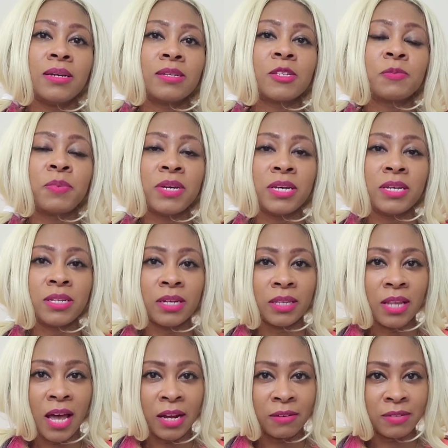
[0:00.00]
spend a
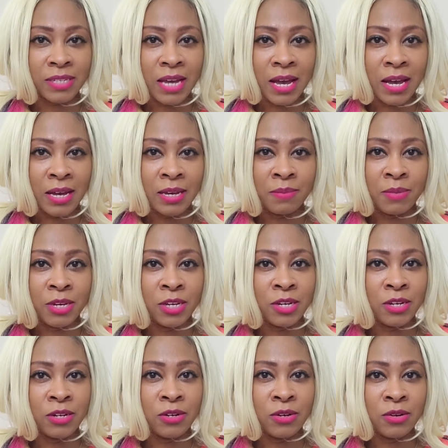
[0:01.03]
lot of time
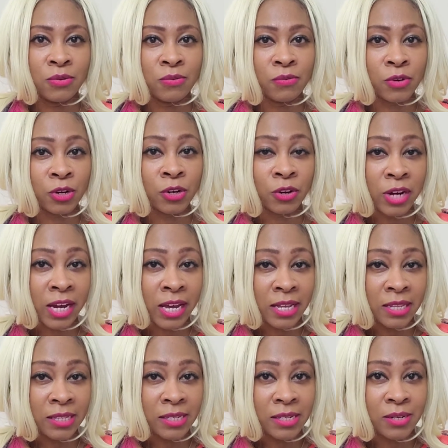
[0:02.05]
in
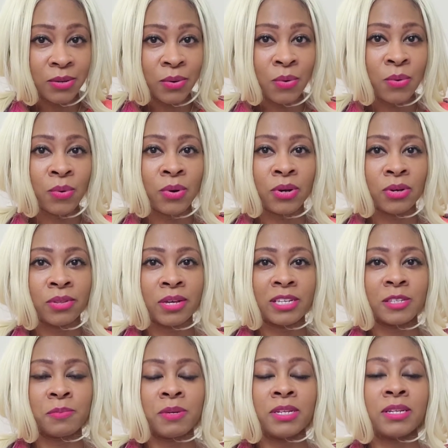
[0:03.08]
regret, or they
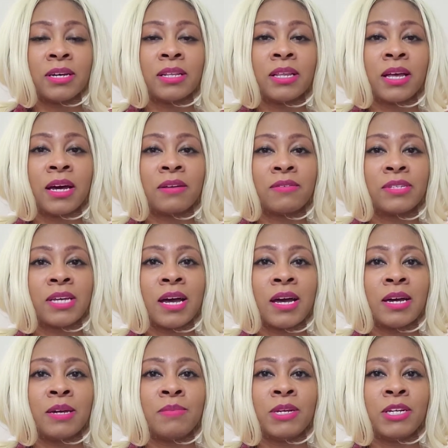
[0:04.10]
spend a lot of
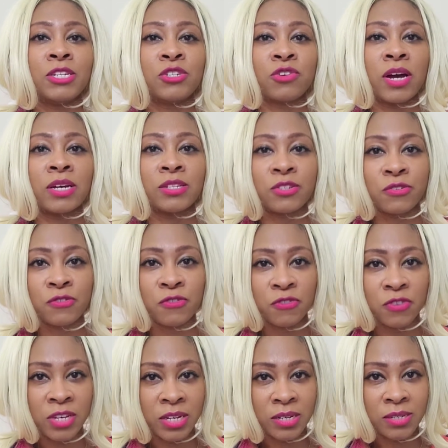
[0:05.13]
time in trying to
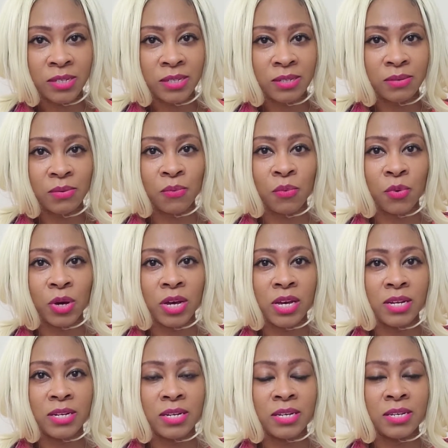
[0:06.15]
fix
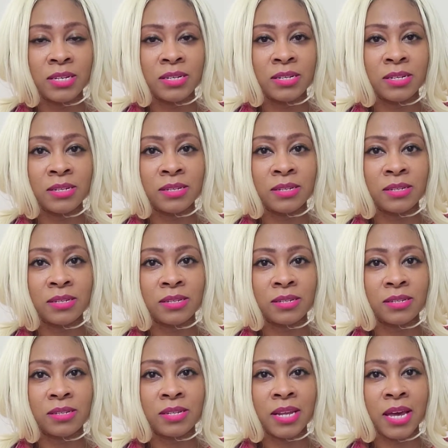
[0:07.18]
what
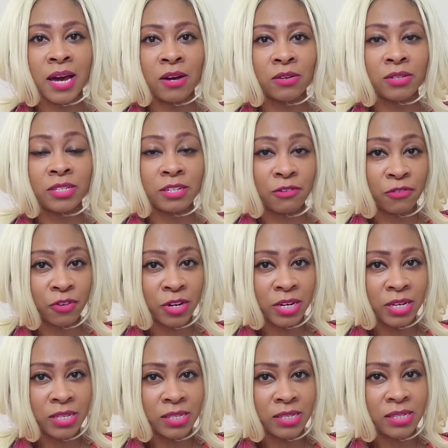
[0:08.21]
is now
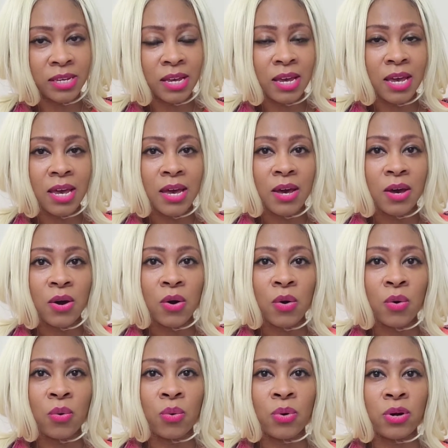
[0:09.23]
different,
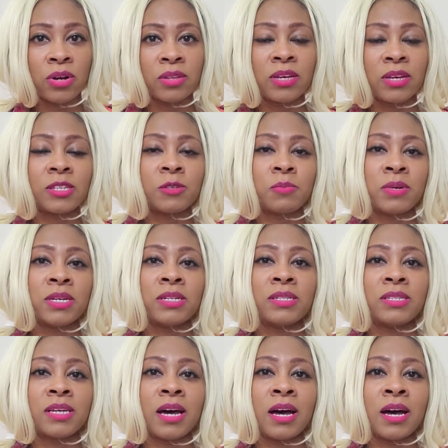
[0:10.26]
or they
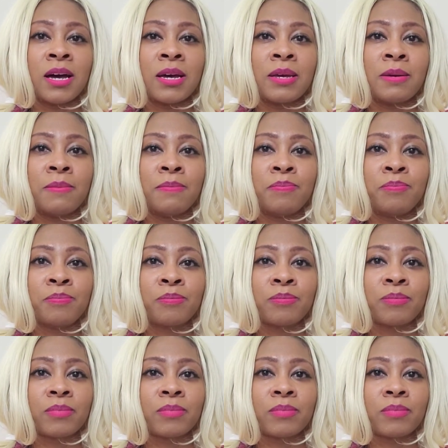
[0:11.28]
spend time